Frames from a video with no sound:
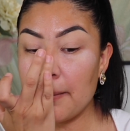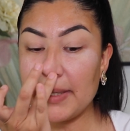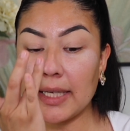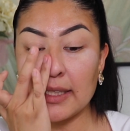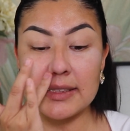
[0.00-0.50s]

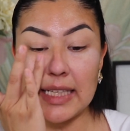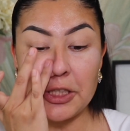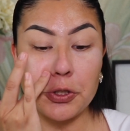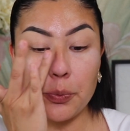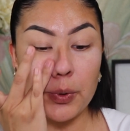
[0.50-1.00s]
because
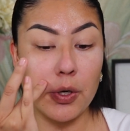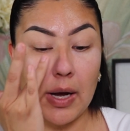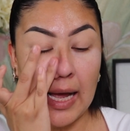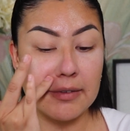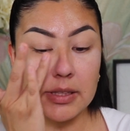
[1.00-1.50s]
then you will
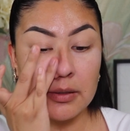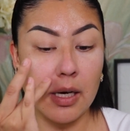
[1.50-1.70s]
have some